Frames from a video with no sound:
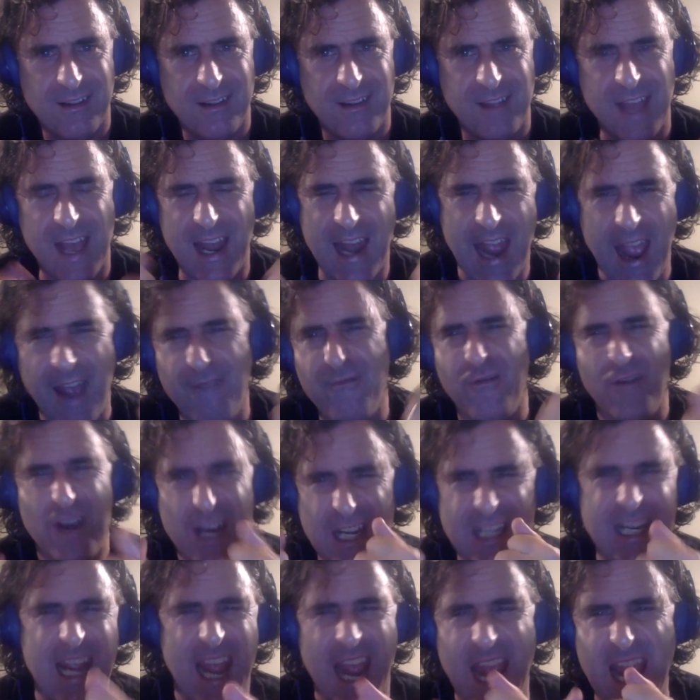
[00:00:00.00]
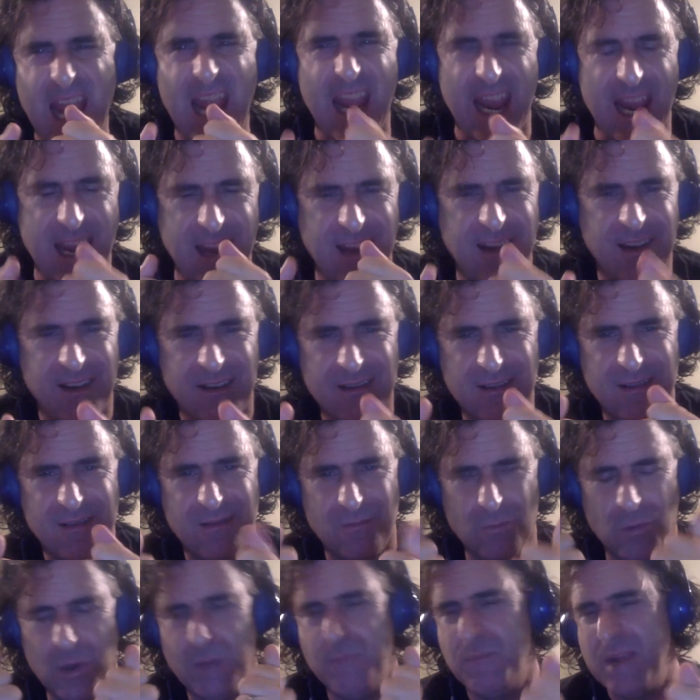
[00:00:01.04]
that every day
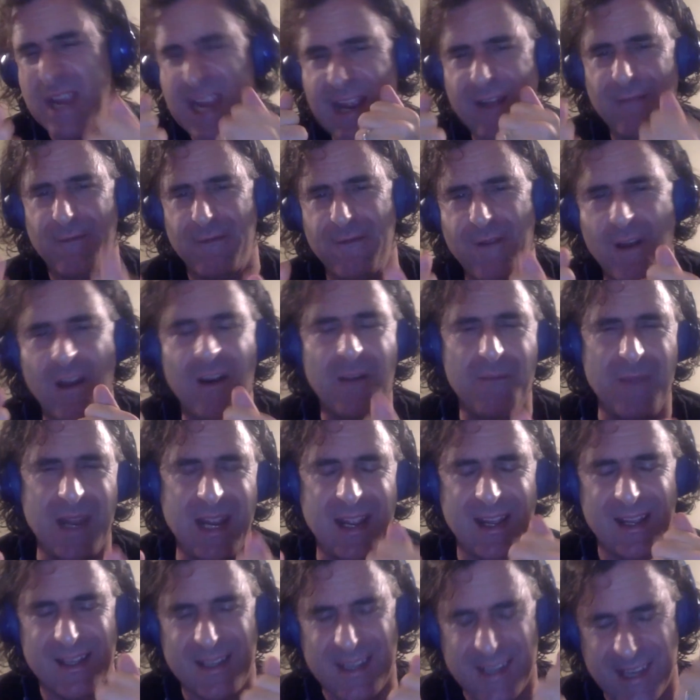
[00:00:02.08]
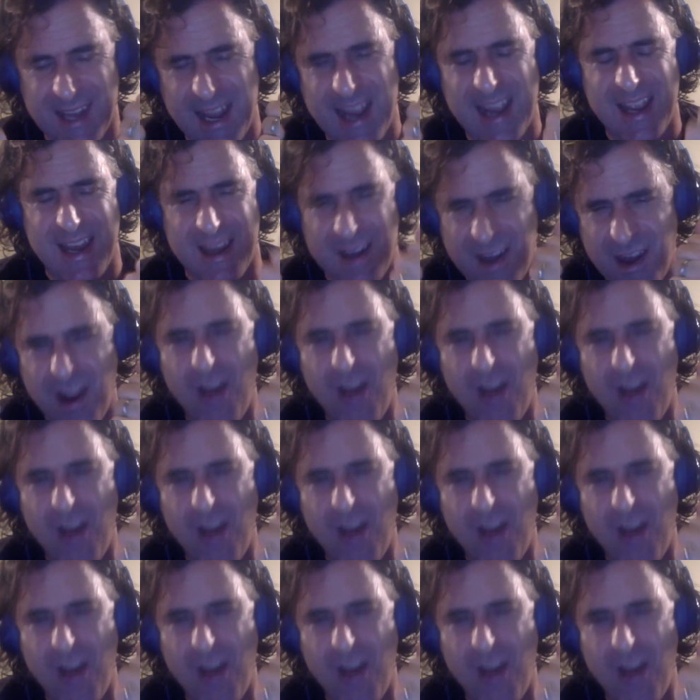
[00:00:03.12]
would be in front of me and saying,